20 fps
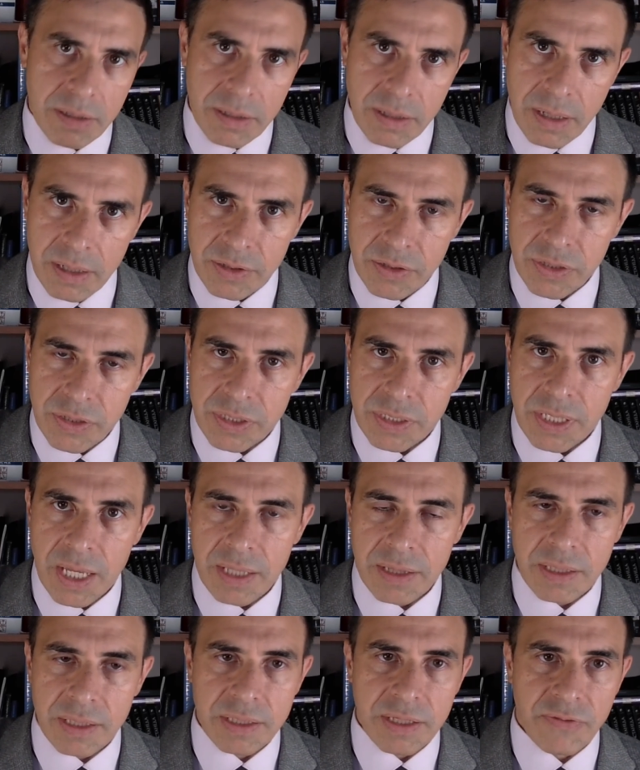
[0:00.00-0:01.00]

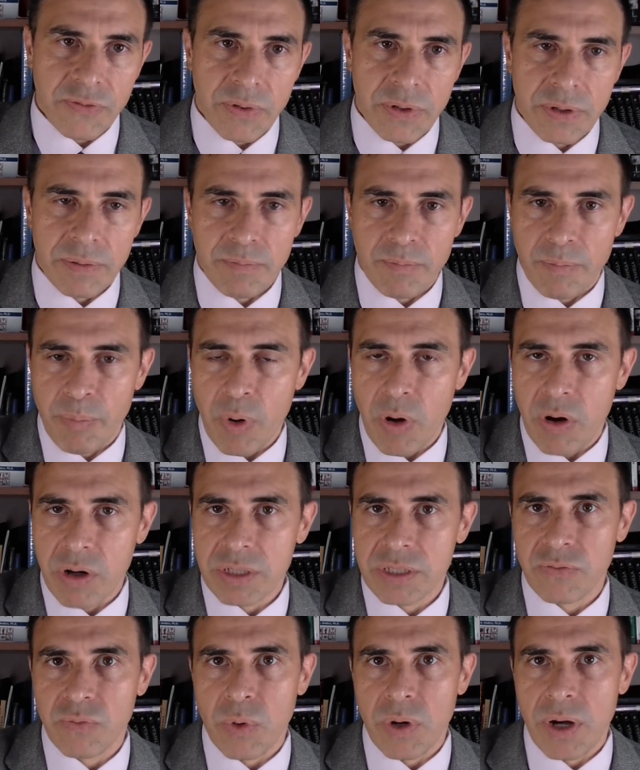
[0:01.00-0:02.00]
Understand the different
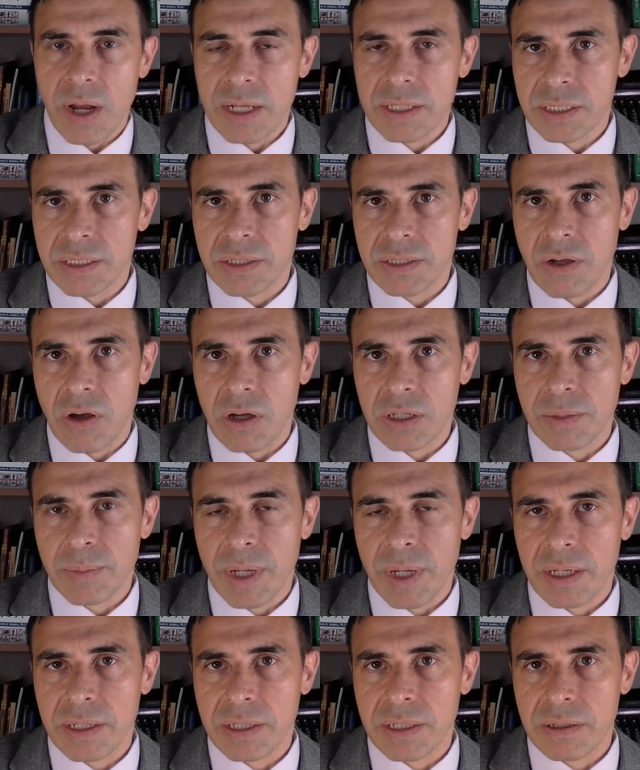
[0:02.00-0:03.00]
parts of what I just talked
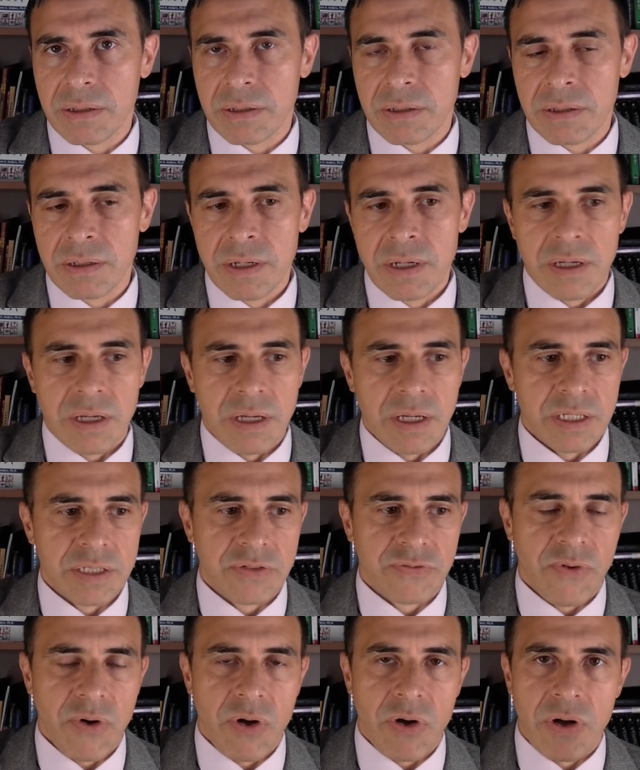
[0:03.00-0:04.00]
about here as
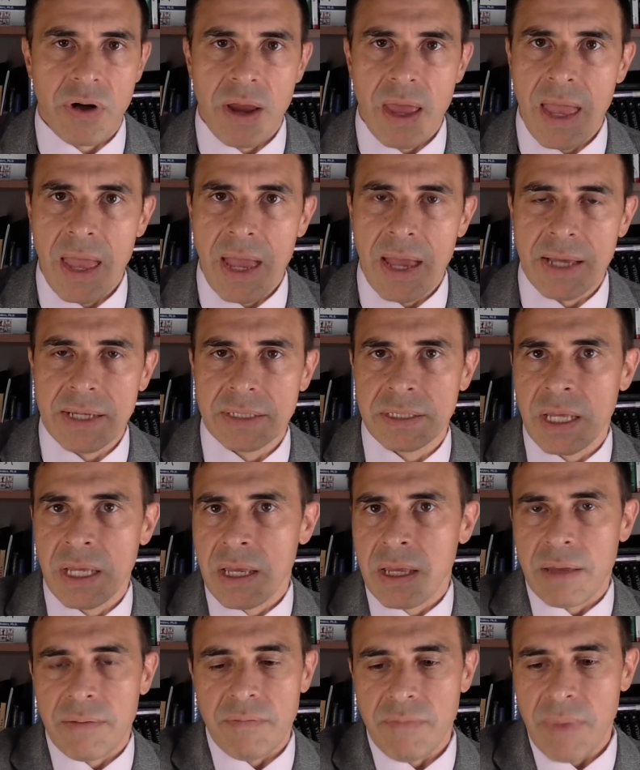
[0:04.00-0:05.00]
far as
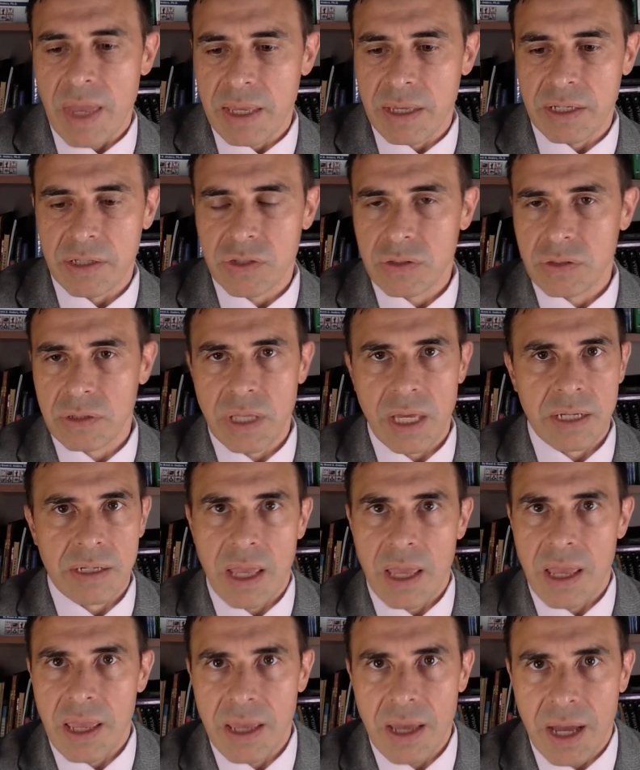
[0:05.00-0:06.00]
making sure that
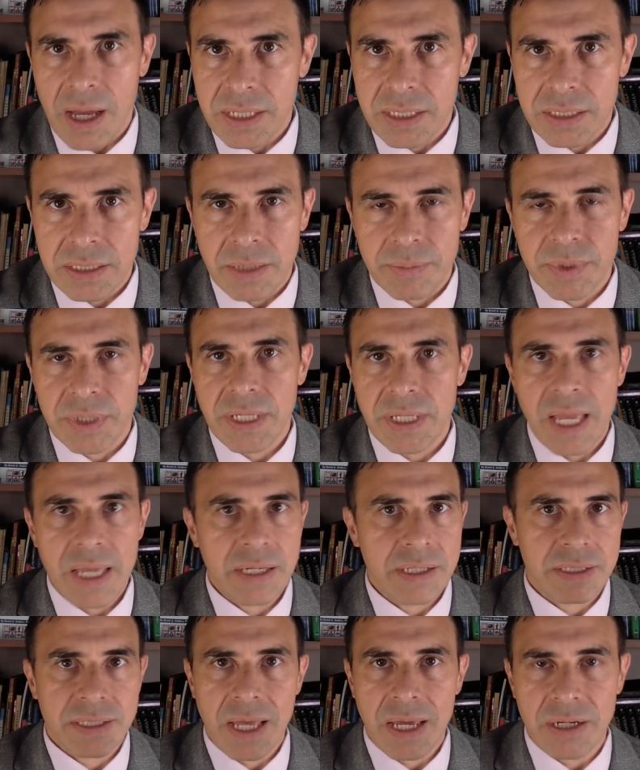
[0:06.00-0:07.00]
AI is up to date.
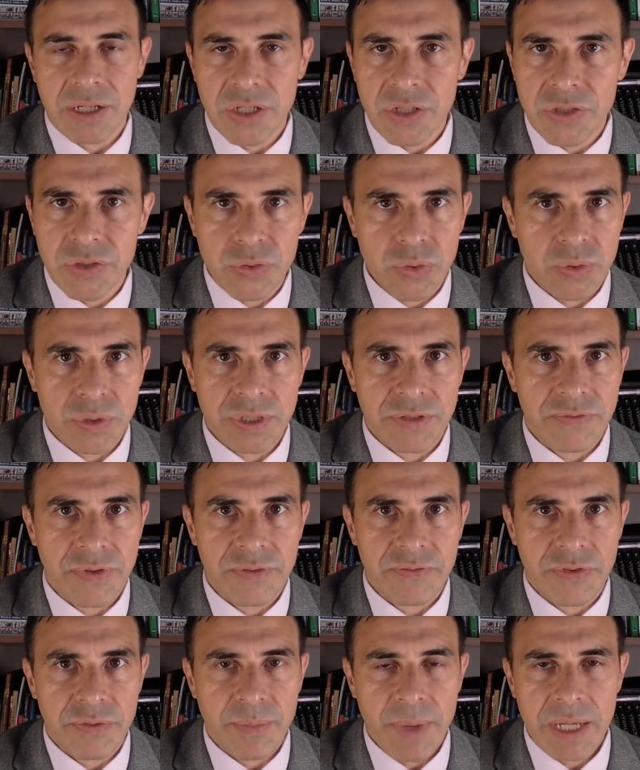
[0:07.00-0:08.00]
Is that a good source of
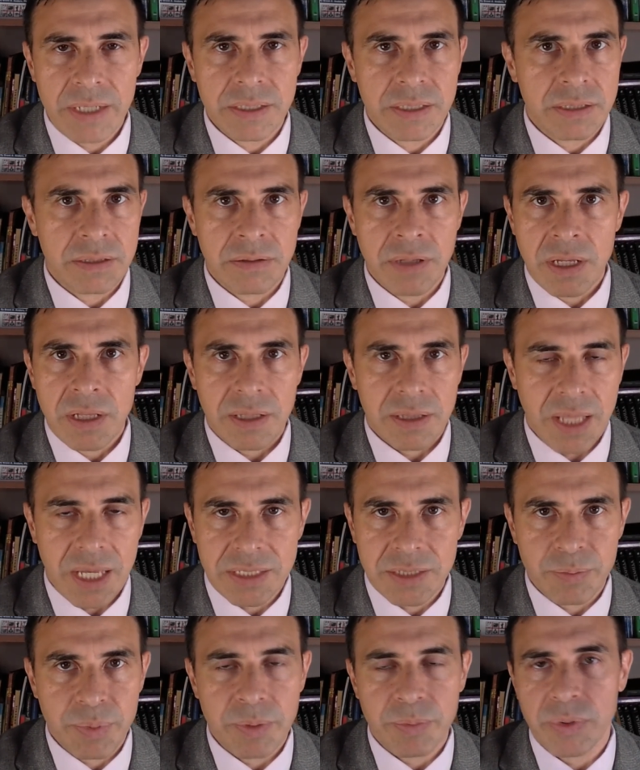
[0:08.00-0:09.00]
information?
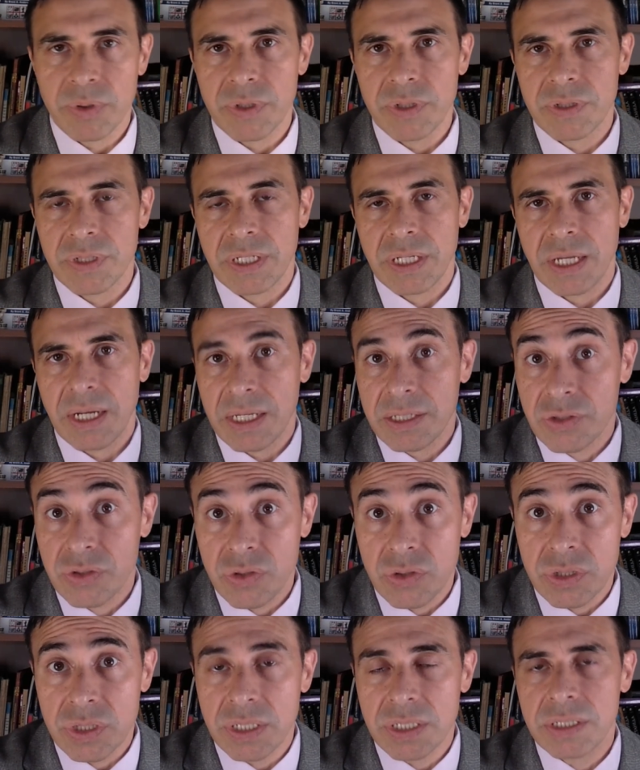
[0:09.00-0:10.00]
Lots of people using it as
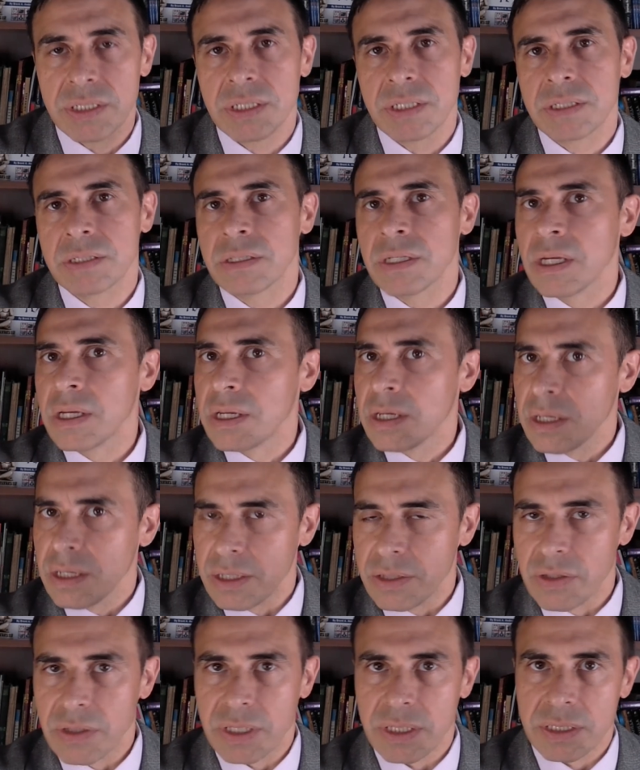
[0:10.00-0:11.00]
search engines,
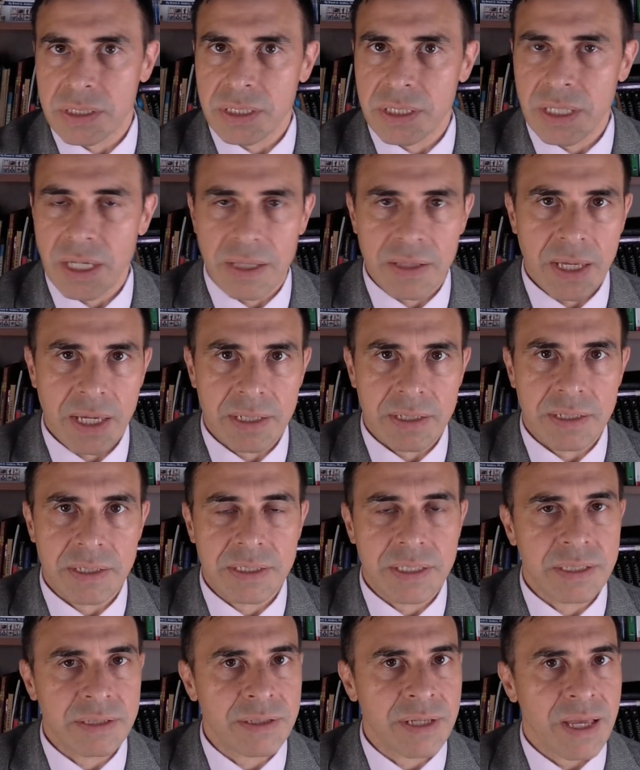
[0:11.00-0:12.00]
and you can see how that
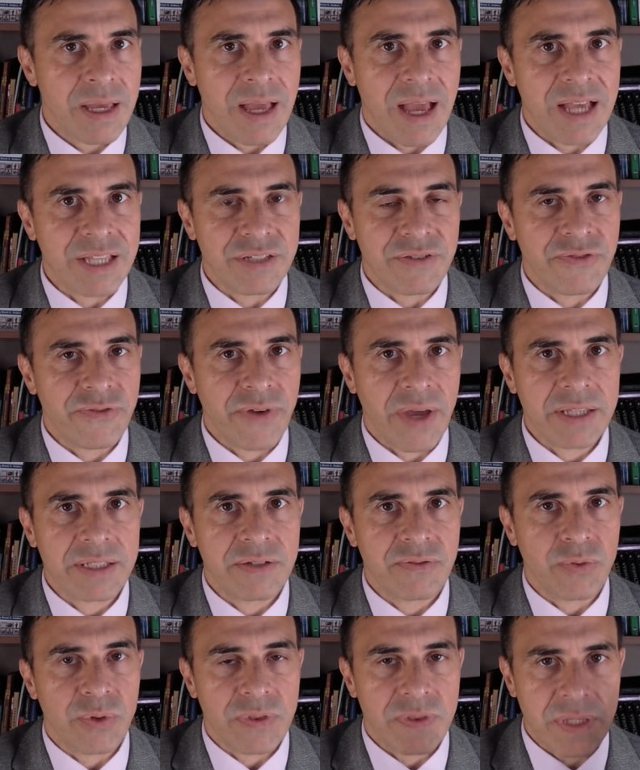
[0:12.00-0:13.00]
isn't as
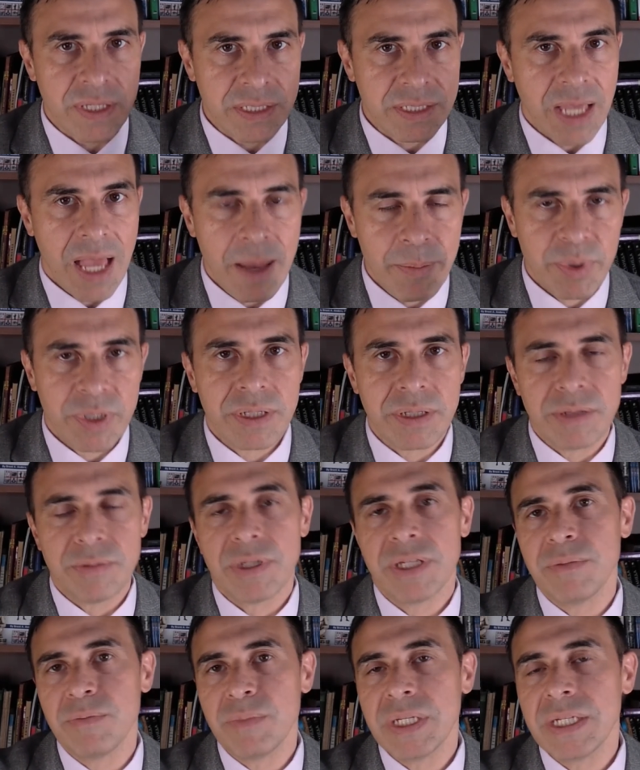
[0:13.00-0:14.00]
effective when things happen
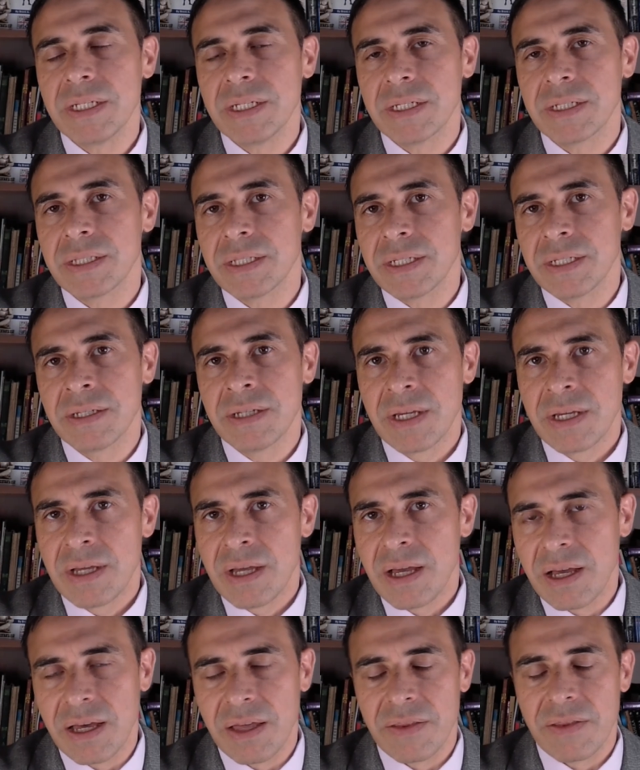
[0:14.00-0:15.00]
immediately
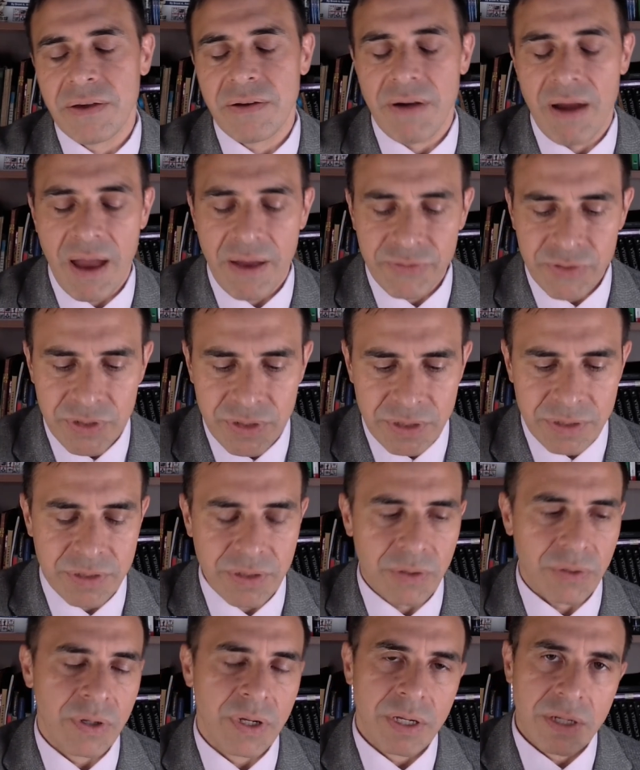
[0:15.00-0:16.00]
thereafter.
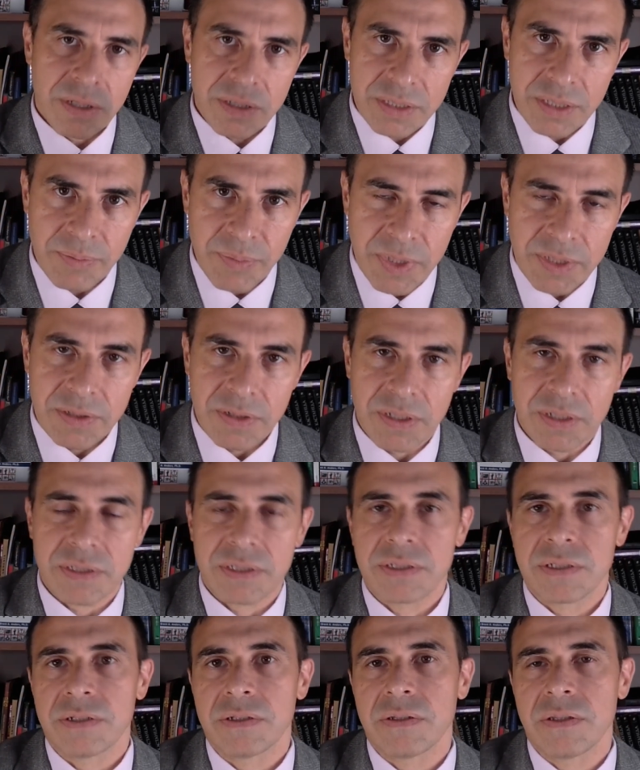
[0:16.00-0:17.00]
So something to
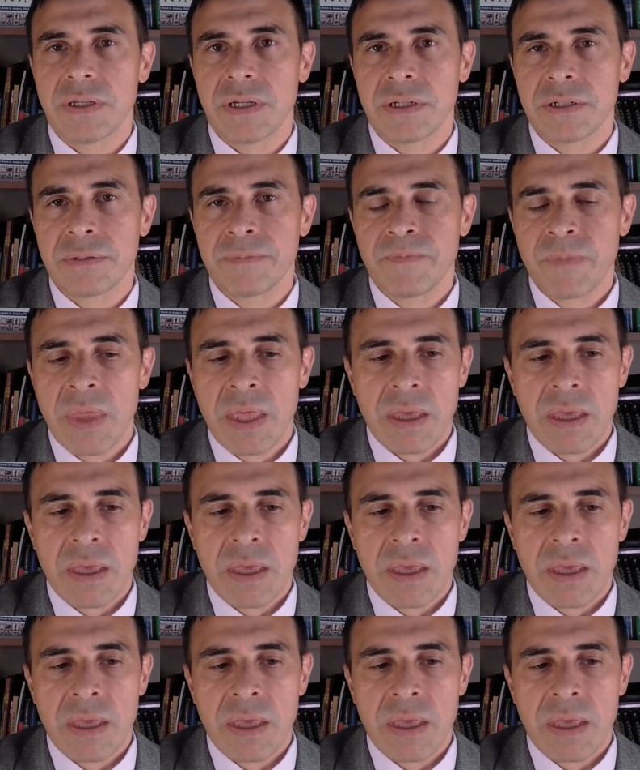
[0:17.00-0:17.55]
consider there.